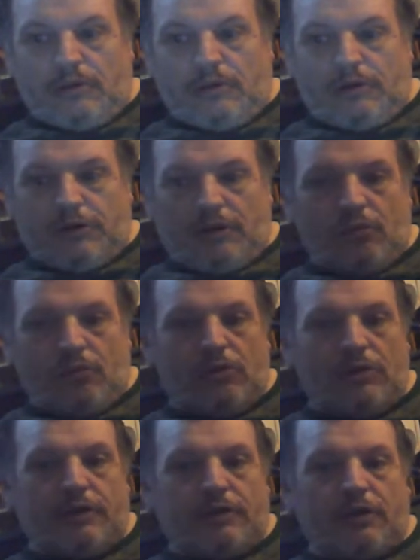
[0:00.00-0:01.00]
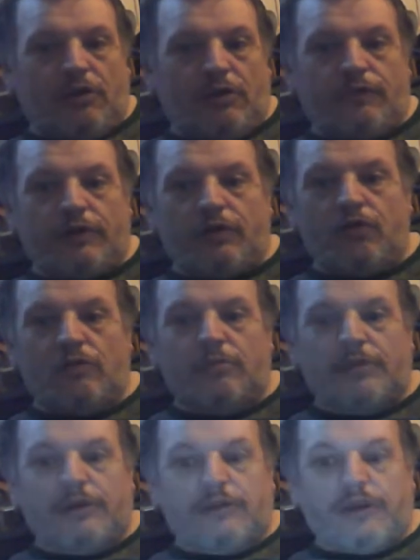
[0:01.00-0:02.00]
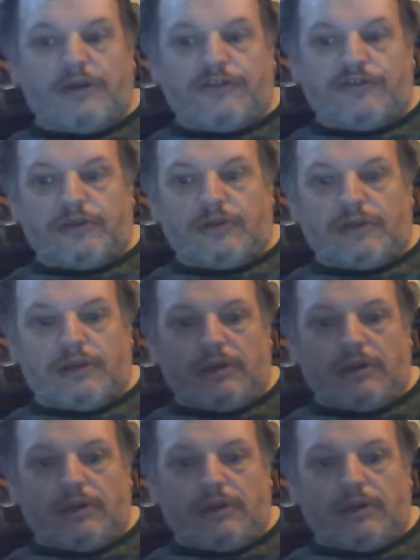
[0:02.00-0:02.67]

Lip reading: I don't know why they kind of ignored me, ducks, today.